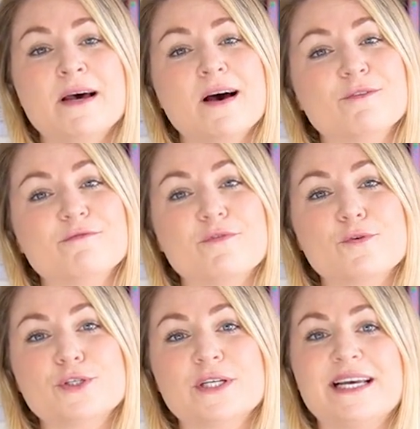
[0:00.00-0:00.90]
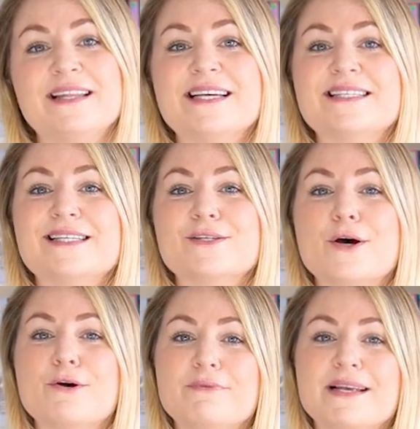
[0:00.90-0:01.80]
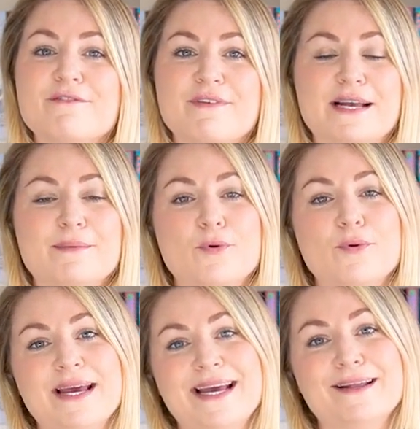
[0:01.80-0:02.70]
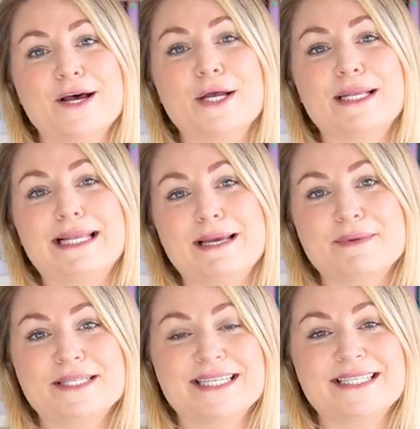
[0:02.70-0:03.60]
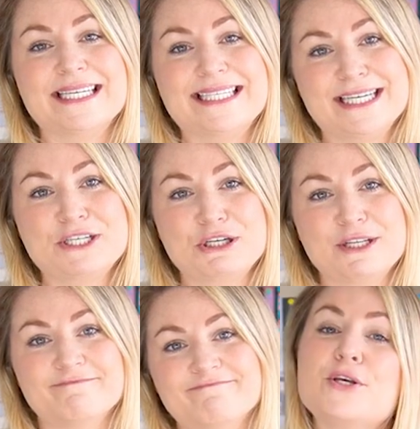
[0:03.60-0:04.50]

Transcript: Unfortunately, this is only available in Unlimited Edition.